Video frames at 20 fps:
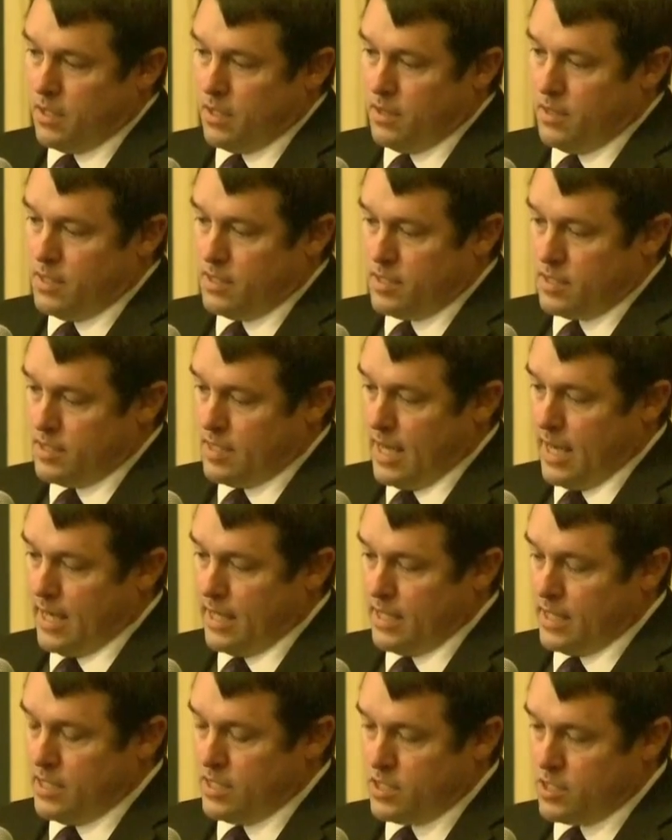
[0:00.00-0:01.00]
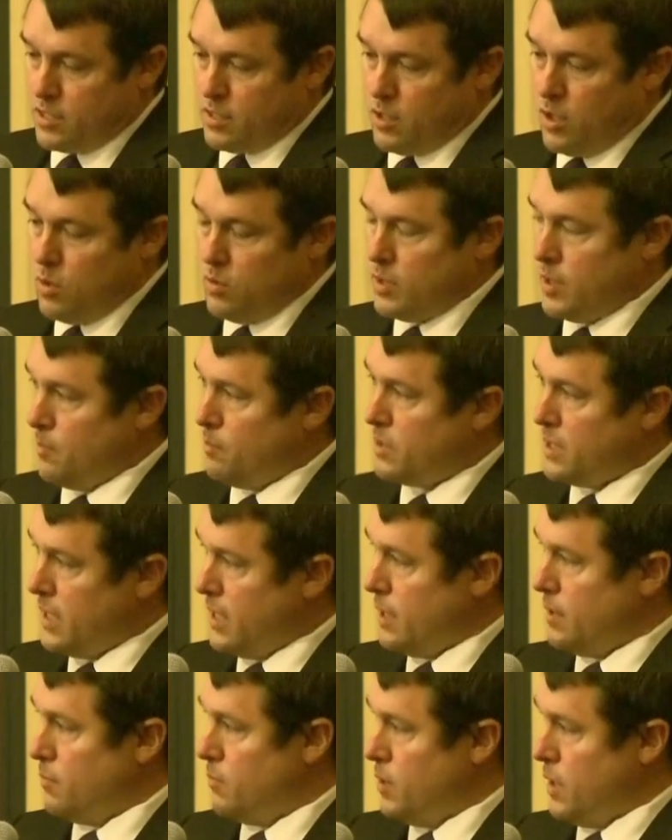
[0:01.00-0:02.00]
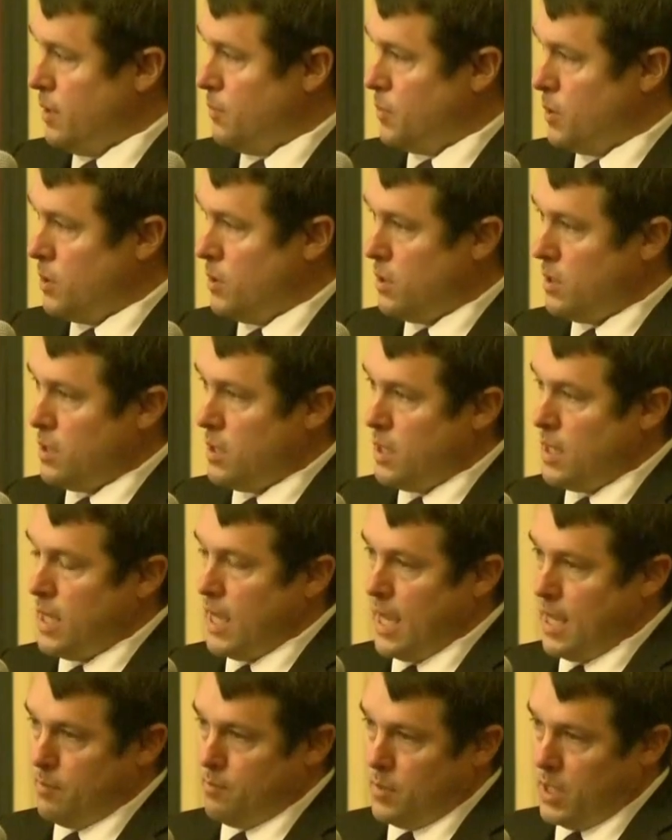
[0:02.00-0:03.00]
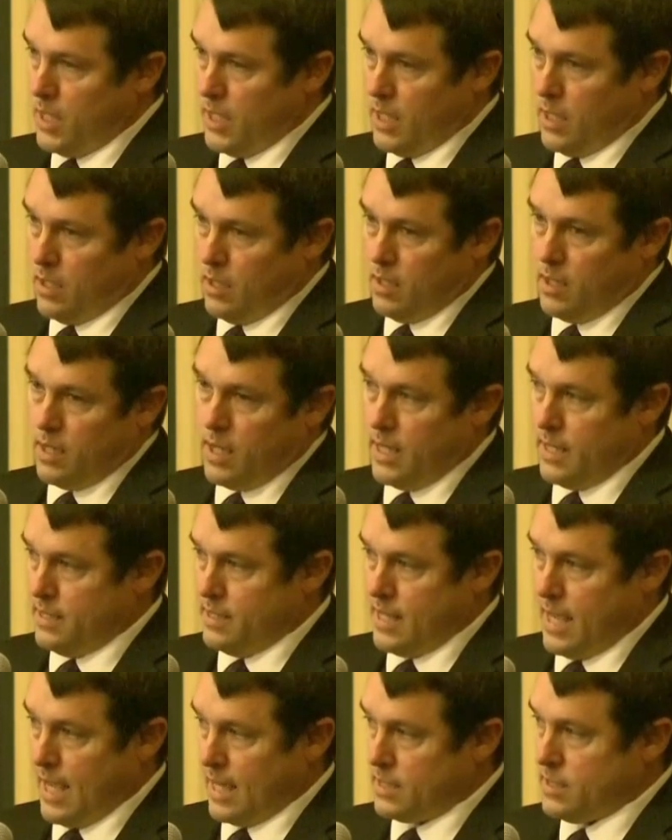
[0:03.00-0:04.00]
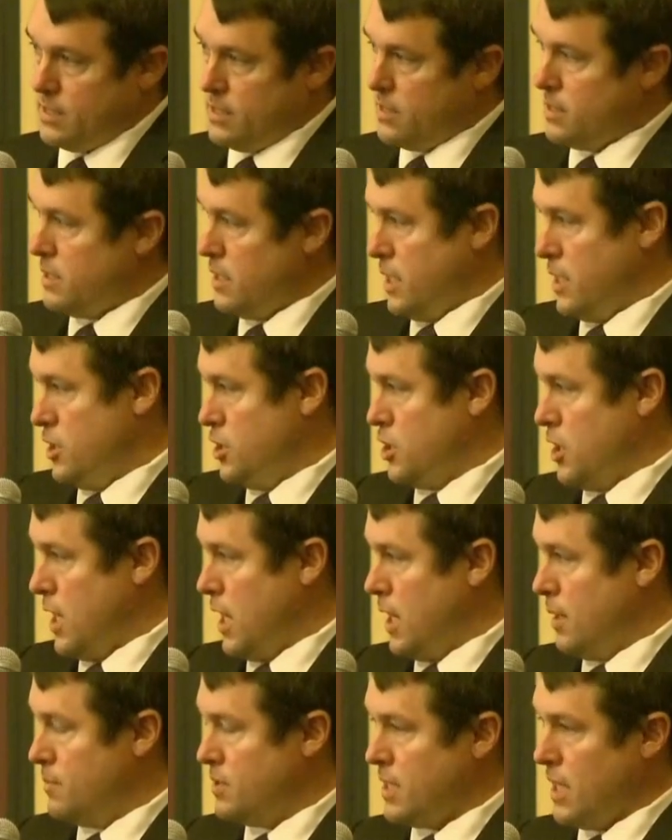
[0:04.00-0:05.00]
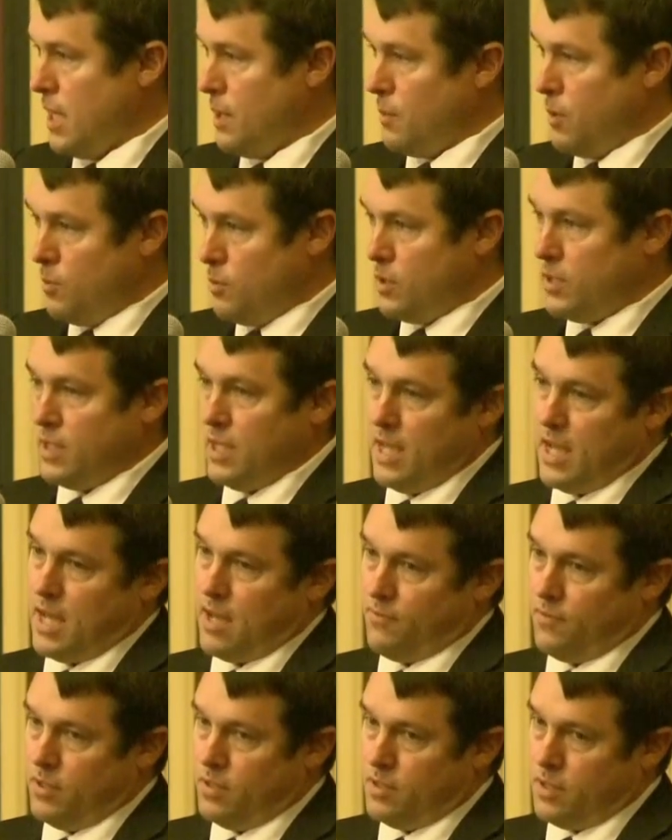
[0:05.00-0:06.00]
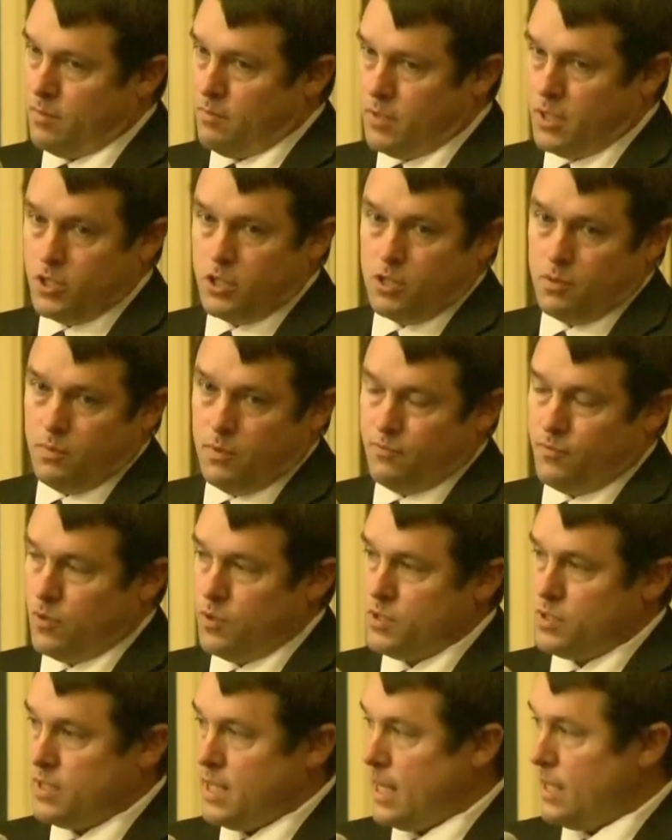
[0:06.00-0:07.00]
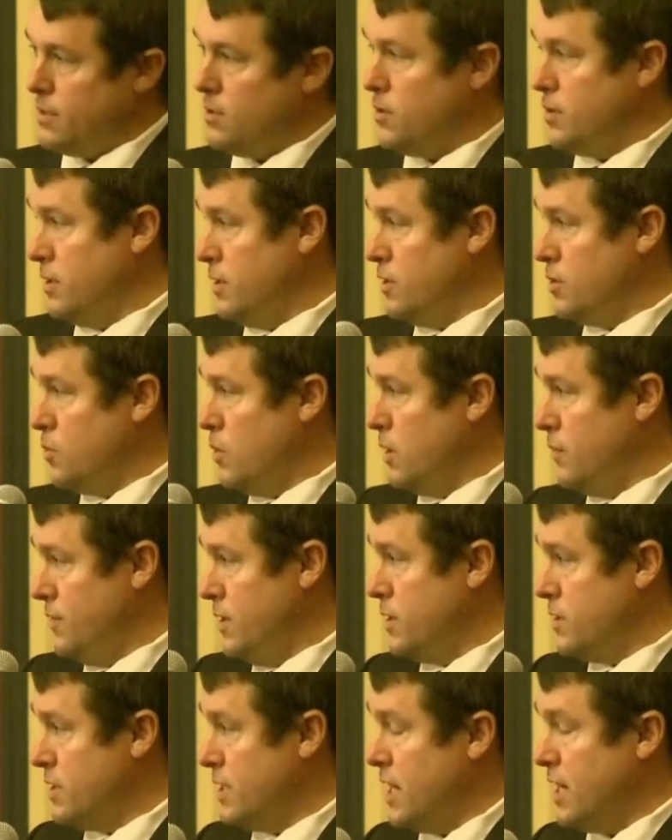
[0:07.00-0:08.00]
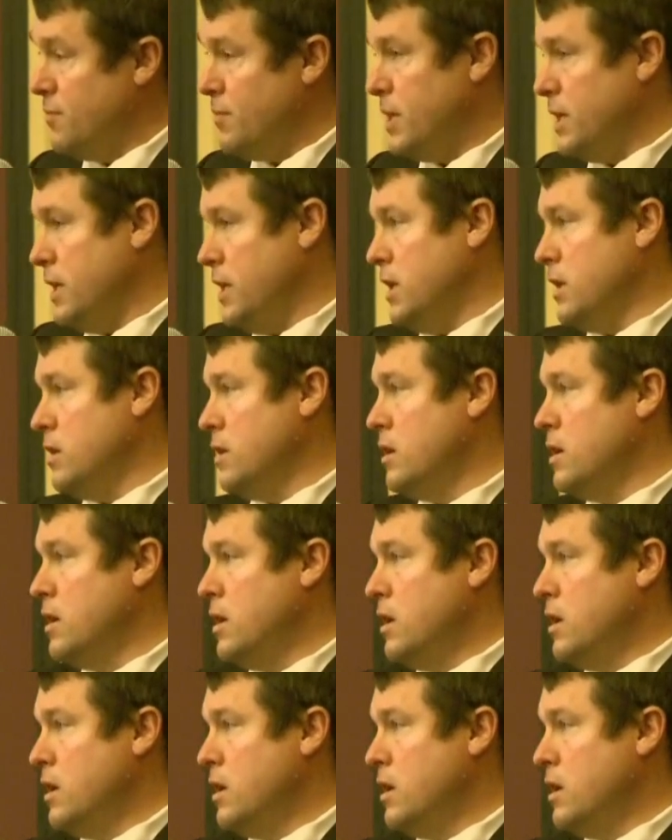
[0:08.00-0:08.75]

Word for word: this state is slowly bleeding people and money and taxes and jobs, and we really haven't done much to reverse that during the 12 years that I've been here.